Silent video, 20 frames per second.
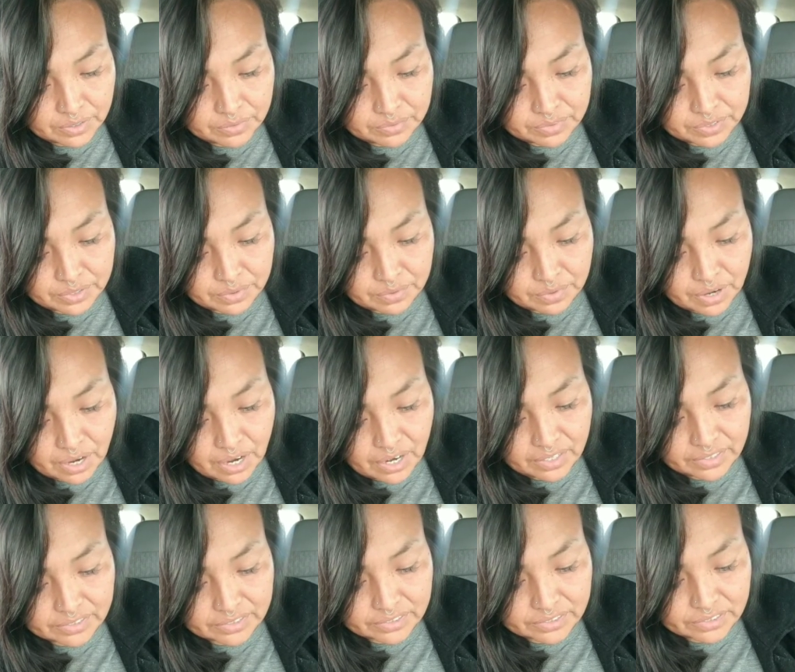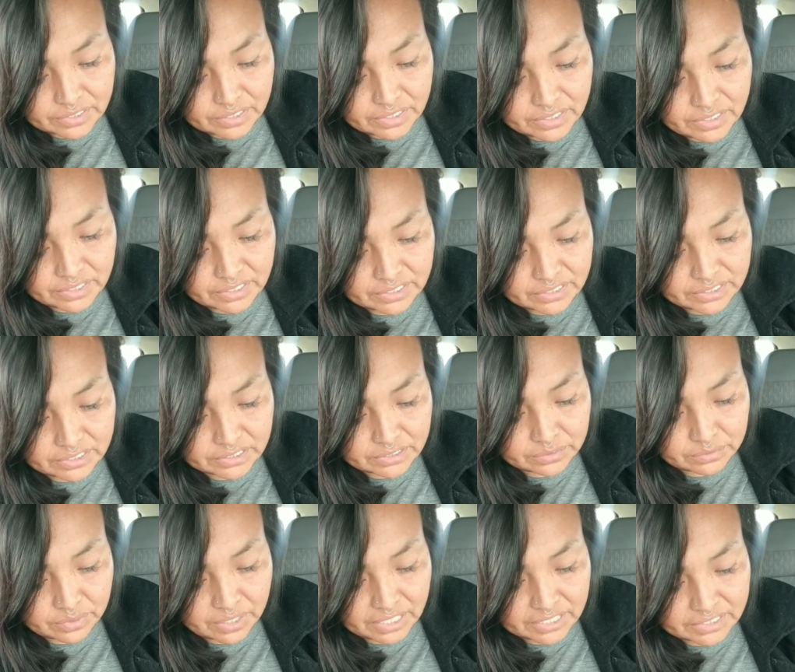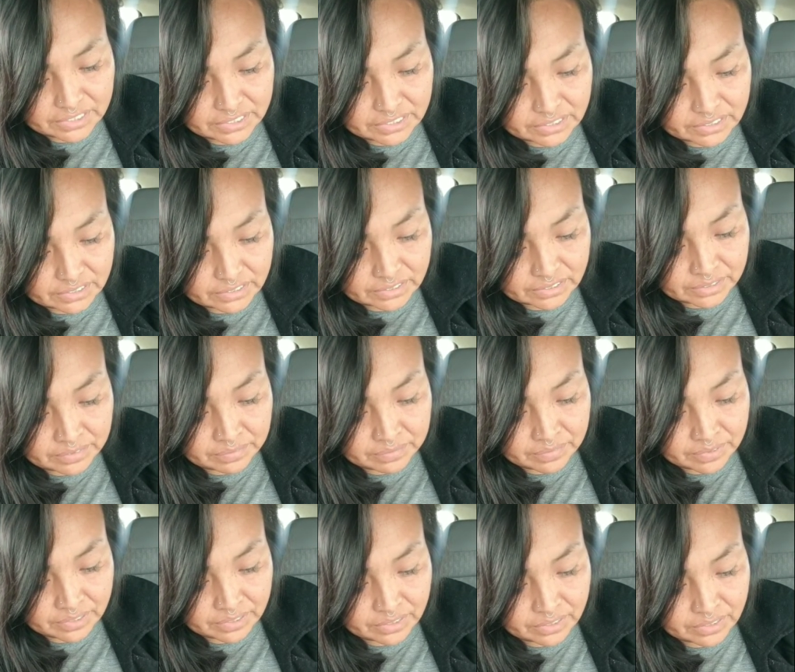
over the rocks, hissing white steam